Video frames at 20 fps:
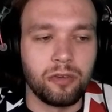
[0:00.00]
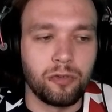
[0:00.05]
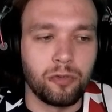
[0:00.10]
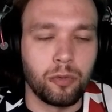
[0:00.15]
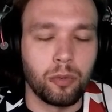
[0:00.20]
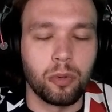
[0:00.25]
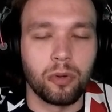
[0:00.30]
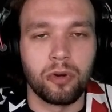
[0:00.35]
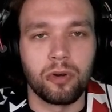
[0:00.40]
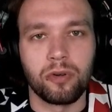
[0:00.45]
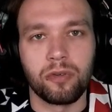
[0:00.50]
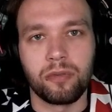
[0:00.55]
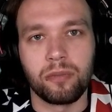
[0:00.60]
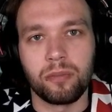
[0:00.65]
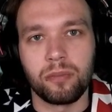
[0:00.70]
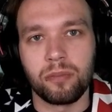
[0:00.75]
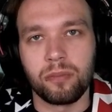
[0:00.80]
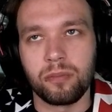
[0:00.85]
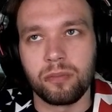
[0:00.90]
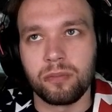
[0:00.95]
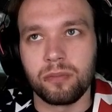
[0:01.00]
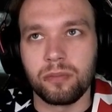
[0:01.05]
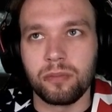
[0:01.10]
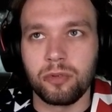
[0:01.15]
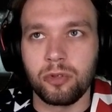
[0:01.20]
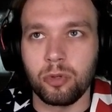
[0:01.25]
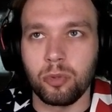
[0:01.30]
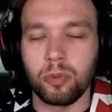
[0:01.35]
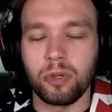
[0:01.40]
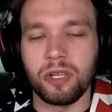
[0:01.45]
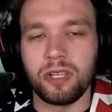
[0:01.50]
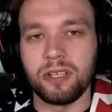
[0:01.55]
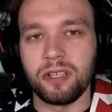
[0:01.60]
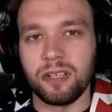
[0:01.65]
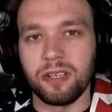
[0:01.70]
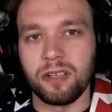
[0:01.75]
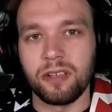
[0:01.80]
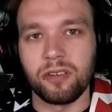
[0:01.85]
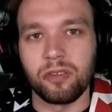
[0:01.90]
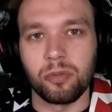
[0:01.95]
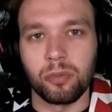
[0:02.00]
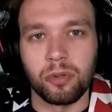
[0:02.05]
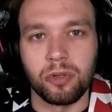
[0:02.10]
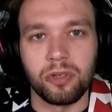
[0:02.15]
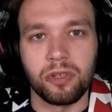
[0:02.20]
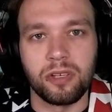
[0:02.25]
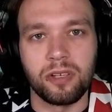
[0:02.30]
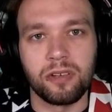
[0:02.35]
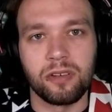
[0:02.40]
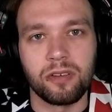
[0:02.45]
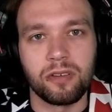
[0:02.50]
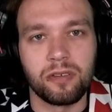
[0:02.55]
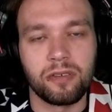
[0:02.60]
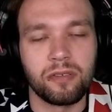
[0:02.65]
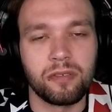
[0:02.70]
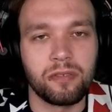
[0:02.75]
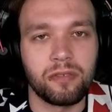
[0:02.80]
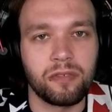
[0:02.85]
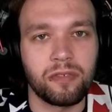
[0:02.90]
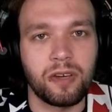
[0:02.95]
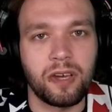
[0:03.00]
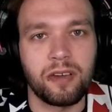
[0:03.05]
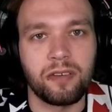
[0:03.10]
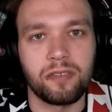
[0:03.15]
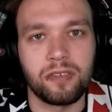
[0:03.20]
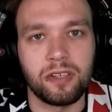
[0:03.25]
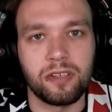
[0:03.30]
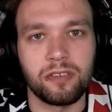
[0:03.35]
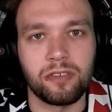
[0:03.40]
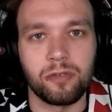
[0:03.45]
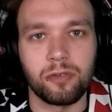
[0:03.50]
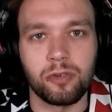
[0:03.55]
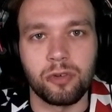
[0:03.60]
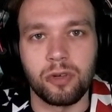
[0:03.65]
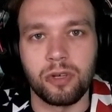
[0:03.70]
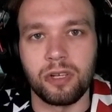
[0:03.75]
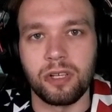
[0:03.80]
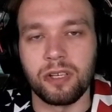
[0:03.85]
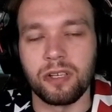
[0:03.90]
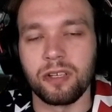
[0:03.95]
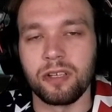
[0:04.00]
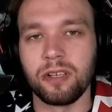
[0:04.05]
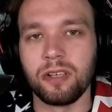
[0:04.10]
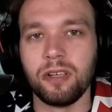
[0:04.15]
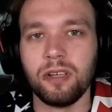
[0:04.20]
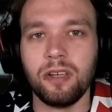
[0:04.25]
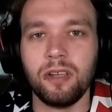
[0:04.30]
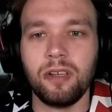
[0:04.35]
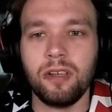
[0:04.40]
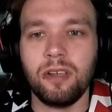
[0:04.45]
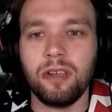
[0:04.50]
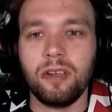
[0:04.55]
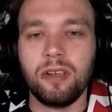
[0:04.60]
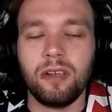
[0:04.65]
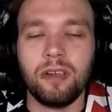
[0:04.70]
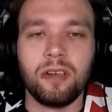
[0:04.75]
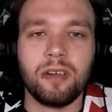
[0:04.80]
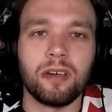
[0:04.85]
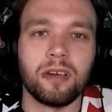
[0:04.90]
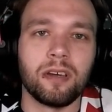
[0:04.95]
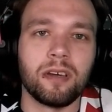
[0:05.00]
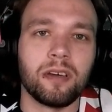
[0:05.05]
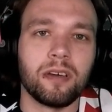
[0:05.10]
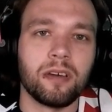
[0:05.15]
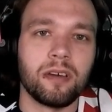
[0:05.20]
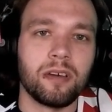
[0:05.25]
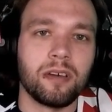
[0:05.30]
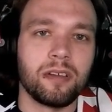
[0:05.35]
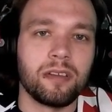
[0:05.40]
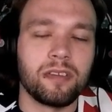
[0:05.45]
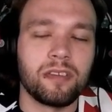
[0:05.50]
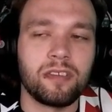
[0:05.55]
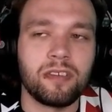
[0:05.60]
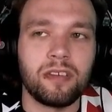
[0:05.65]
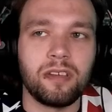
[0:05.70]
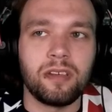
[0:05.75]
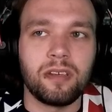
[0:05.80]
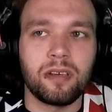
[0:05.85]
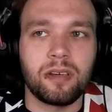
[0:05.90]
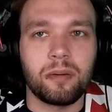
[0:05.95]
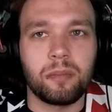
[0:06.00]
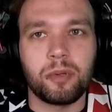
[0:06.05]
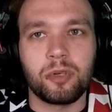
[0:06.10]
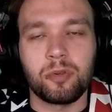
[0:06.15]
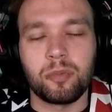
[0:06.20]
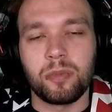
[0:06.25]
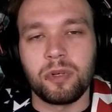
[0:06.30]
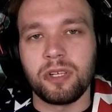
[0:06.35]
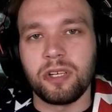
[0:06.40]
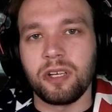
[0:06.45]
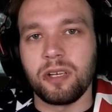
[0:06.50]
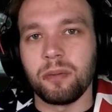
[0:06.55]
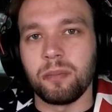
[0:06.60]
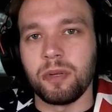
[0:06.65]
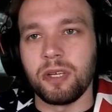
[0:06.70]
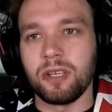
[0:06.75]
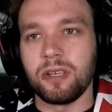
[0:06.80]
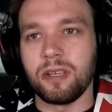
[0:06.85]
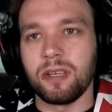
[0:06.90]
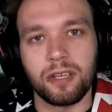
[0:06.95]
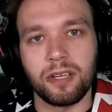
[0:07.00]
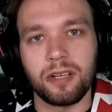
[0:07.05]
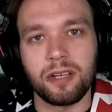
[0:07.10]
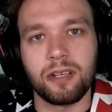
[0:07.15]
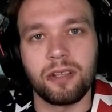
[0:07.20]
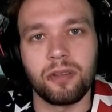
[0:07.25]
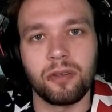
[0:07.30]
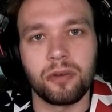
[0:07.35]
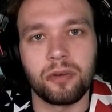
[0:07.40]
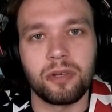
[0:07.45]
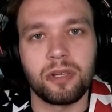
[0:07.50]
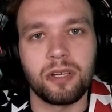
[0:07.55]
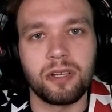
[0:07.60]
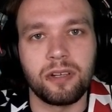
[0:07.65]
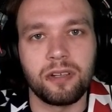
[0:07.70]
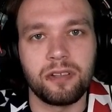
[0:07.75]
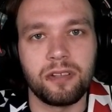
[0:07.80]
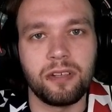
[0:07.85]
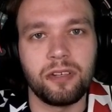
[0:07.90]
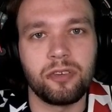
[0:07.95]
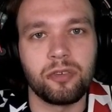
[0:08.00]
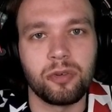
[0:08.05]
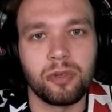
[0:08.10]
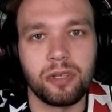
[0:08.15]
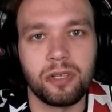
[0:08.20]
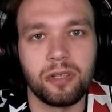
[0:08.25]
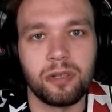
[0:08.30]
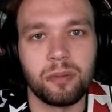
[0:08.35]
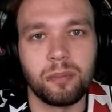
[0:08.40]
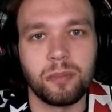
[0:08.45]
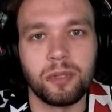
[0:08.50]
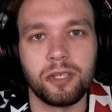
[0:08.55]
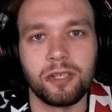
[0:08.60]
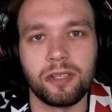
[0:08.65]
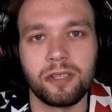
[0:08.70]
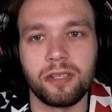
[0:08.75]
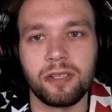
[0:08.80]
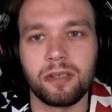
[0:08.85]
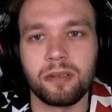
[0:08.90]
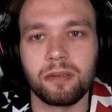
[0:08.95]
20 days, really, 5 days of trading. And see how much money I can make. Can I learn how to day trade in a month?